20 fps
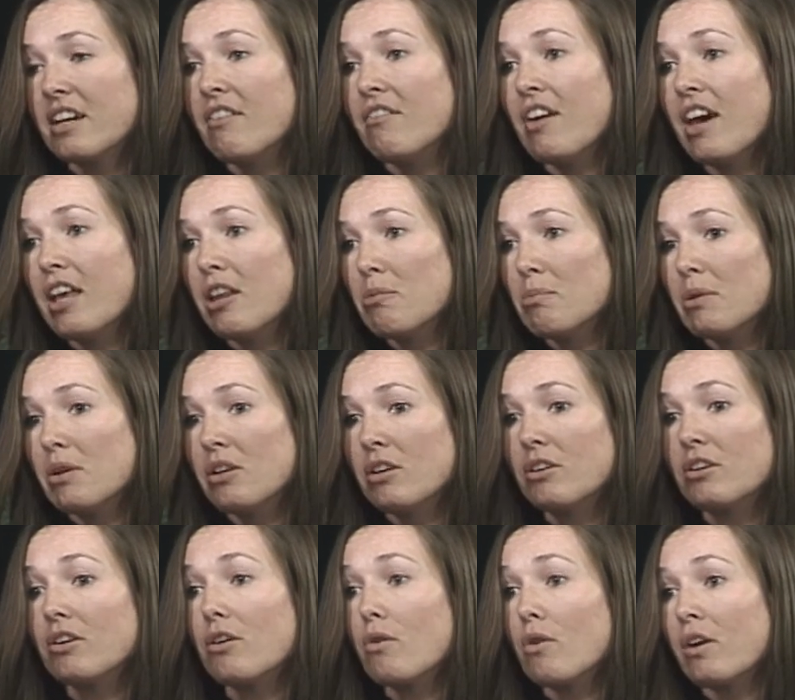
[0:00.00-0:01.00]
available
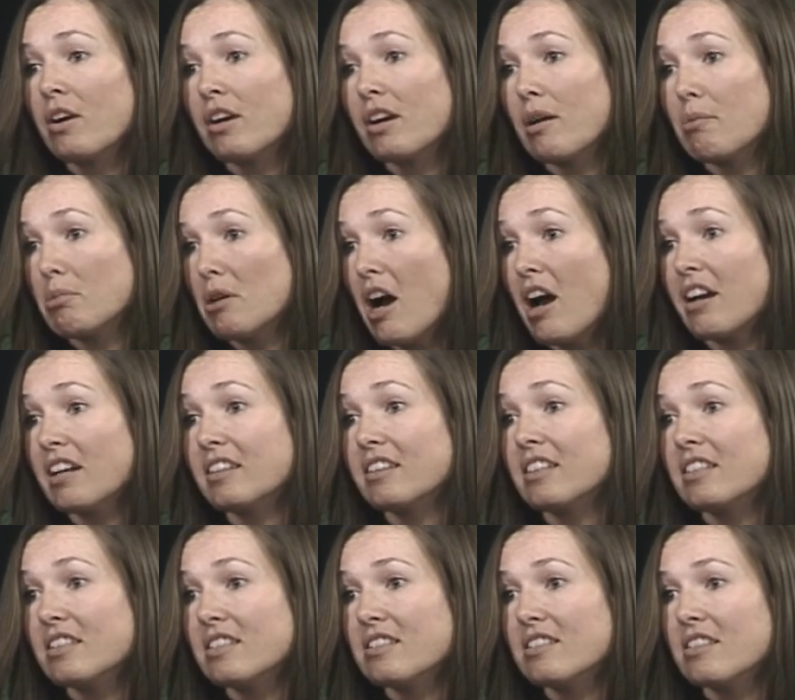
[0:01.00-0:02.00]
or a product
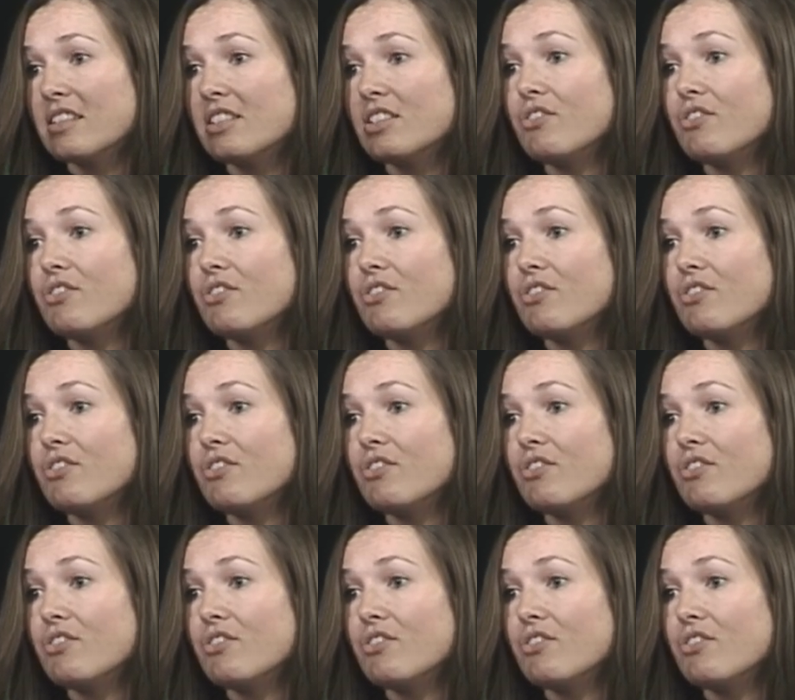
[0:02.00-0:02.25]
that's